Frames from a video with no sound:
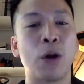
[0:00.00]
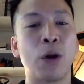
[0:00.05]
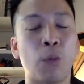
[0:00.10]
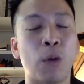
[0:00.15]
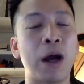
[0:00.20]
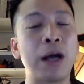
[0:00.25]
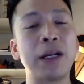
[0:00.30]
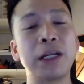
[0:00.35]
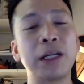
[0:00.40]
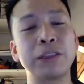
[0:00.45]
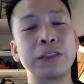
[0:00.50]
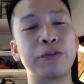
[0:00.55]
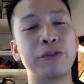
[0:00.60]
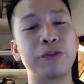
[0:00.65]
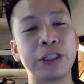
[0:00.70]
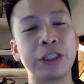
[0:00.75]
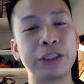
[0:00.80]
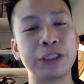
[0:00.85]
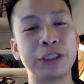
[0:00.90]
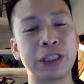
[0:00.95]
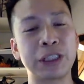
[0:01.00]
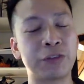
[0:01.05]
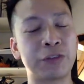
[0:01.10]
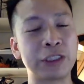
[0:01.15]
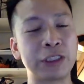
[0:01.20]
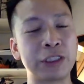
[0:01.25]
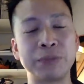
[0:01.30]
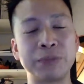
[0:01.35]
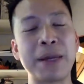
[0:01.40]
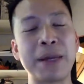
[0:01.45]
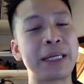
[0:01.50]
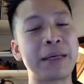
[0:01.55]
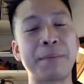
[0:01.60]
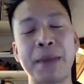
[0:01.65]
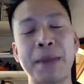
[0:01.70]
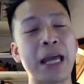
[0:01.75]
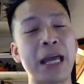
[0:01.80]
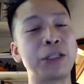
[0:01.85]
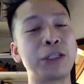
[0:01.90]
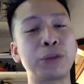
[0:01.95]
Why not differentiate yourself and just make it
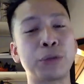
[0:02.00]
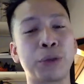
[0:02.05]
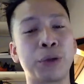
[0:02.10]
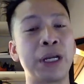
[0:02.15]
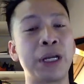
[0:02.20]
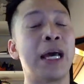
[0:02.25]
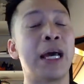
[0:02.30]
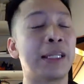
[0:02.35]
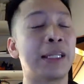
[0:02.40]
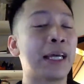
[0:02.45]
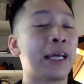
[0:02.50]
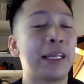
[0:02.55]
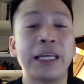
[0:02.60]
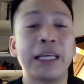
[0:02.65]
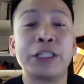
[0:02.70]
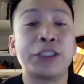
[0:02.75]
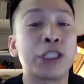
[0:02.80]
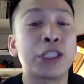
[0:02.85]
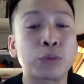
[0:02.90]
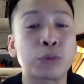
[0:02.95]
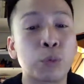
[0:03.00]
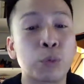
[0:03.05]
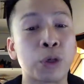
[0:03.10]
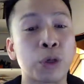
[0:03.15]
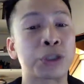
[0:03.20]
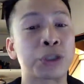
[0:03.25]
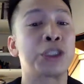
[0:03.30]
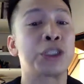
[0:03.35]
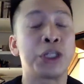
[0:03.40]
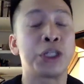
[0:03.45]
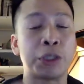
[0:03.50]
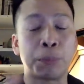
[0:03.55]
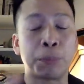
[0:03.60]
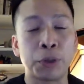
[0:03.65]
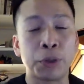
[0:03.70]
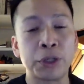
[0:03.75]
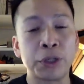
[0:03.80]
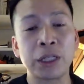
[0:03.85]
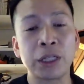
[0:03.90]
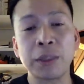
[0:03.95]
mandatory that it just works? You
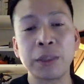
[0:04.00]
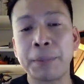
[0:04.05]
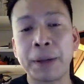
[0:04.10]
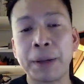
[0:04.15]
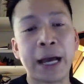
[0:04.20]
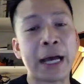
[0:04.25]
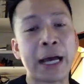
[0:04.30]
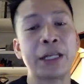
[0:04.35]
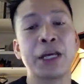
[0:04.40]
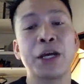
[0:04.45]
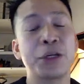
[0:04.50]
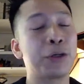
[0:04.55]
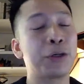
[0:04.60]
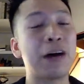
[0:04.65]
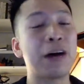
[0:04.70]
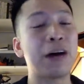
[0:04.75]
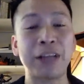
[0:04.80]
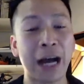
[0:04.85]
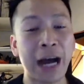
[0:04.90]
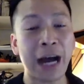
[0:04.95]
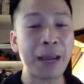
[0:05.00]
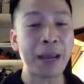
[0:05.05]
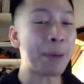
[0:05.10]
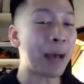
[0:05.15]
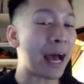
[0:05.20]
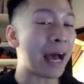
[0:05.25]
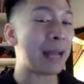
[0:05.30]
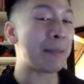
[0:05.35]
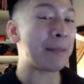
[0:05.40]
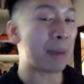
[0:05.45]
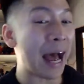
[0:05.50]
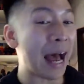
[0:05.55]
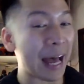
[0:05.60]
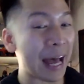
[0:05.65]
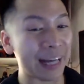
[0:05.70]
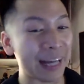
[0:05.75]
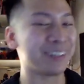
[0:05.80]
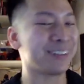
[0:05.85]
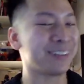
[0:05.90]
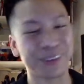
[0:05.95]
put it on the pad, you'll have the iPad
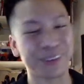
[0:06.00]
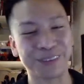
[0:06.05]
pad or